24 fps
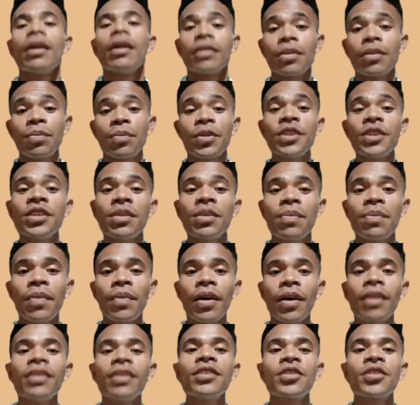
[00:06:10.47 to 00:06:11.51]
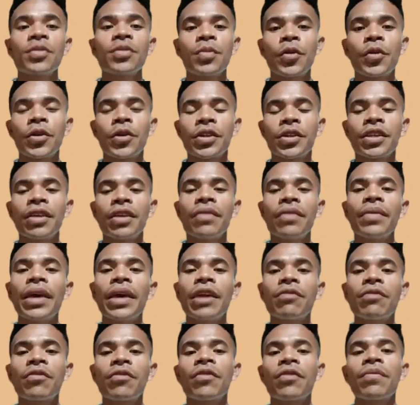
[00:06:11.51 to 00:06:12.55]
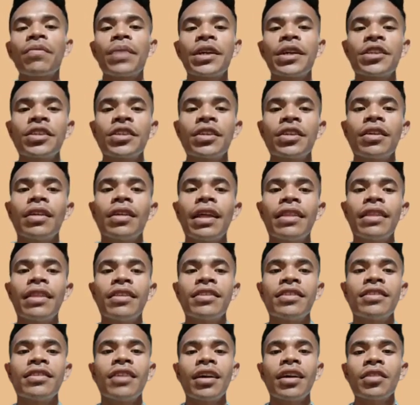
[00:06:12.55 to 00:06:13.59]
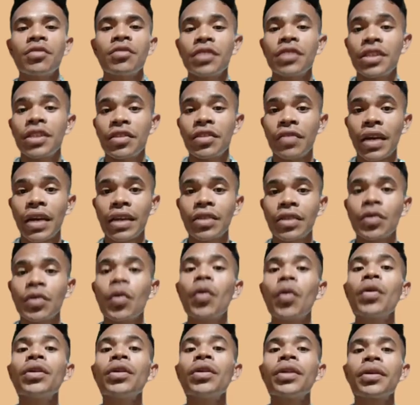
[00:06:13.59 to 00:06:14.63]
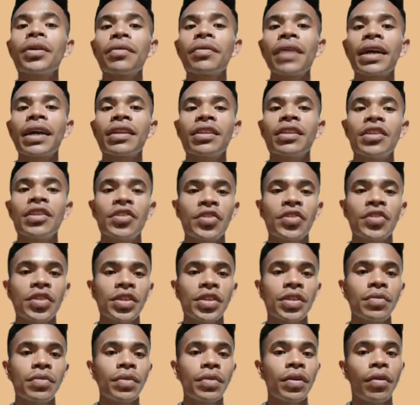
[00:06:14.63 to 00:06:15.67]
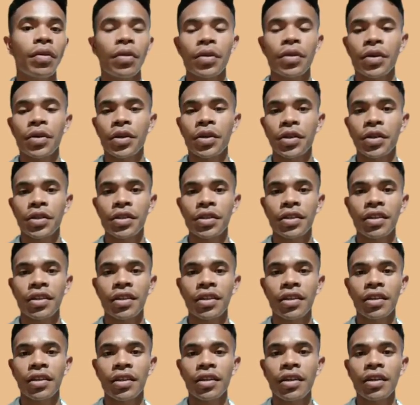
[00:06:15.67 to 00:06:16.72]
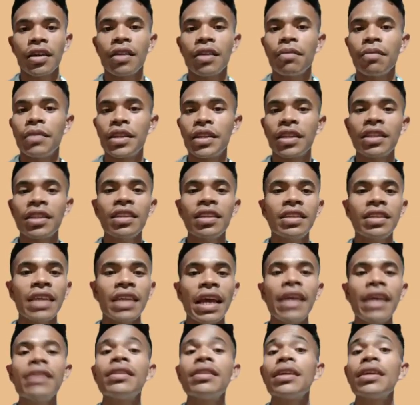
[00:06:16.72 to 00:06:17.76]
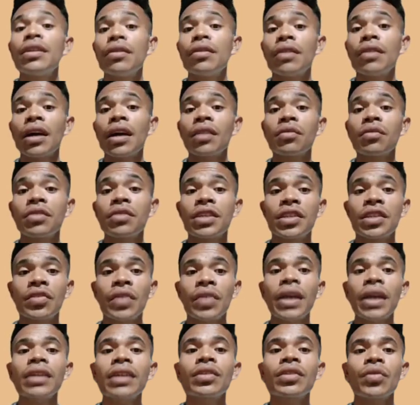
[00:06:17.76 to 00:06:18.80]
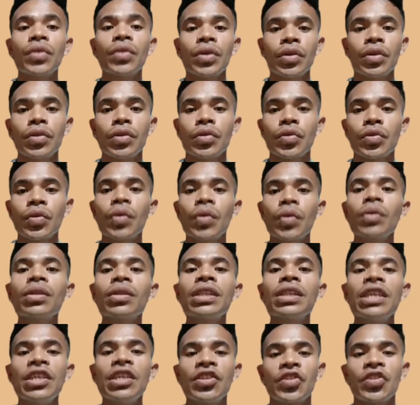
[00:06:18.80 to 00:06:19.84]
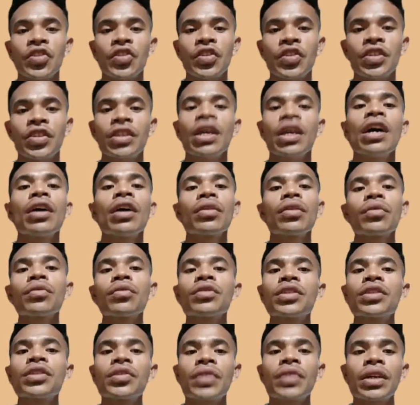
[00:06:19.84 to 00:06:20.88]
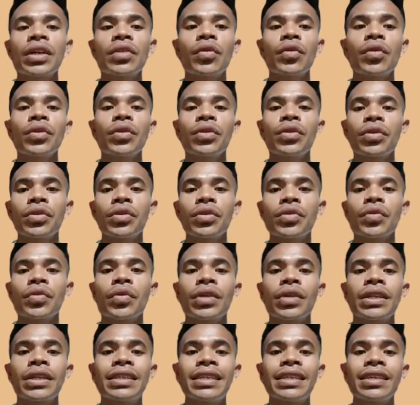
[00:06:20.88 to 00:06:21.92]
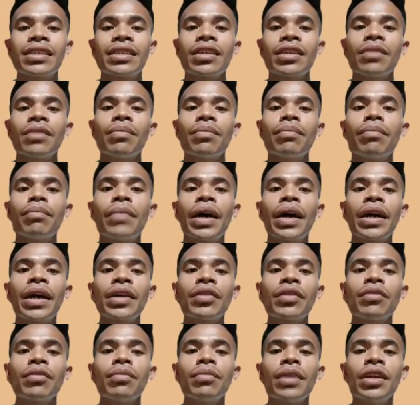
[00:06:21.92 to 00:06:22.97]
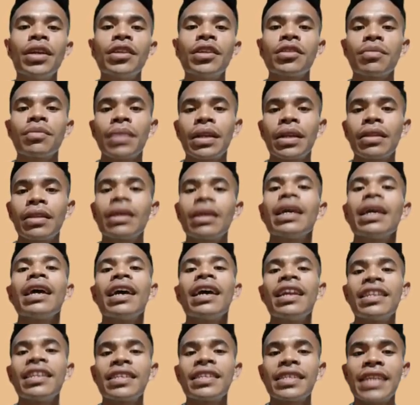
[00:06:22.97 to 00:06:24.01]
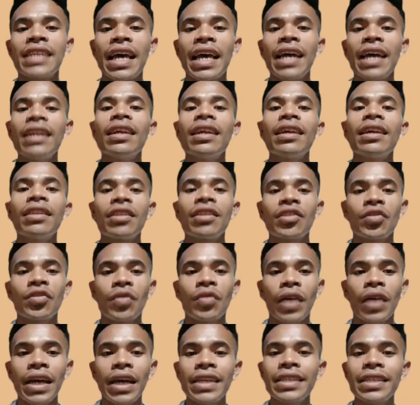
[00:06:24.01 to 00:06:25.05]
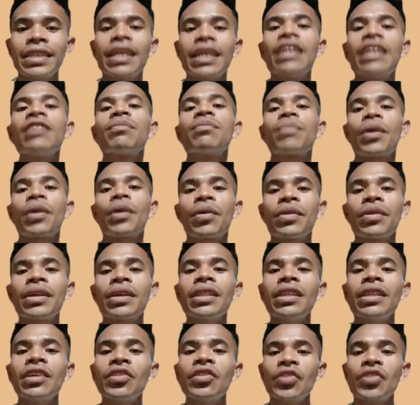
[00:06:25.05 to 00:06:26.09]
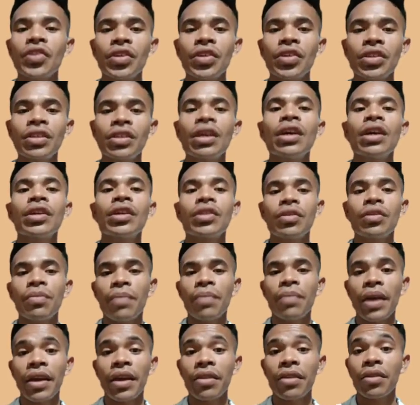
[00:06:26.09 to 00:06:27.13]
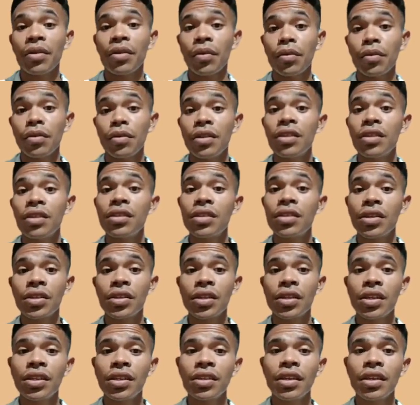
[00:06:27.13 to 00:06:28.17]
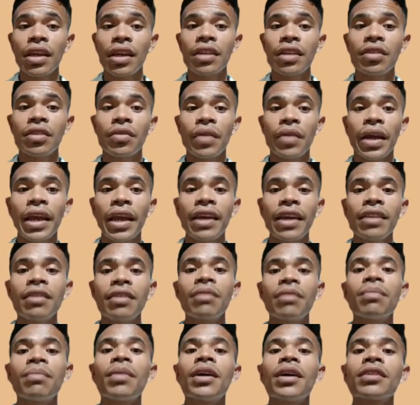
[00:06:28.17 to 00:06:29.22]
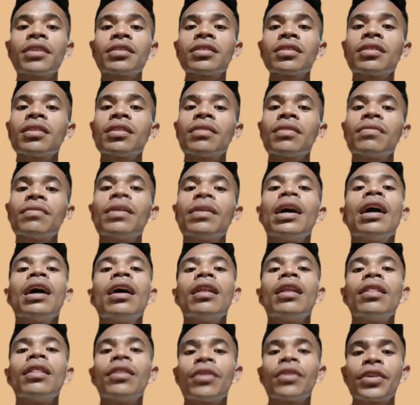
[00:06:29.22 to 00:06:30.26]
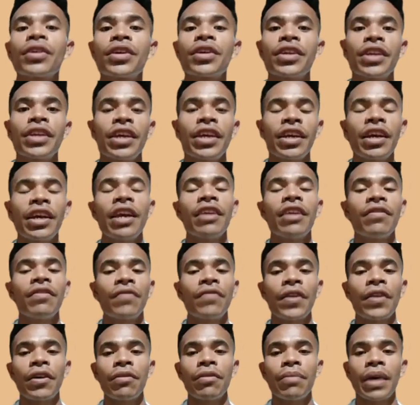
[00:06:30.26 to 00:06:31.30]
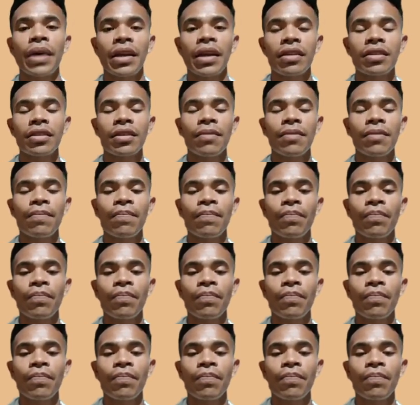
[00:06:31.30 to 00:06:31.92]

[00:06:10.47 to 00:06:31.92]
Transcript: The principal is supportive and professional and does not restrict or direct teachers with orders. Meaning to say, they do not restrict or control teachers through strict orders or excessive micromanagement. Instead, they trust and empower the teachers to make their own decisions and create a positive learning environment.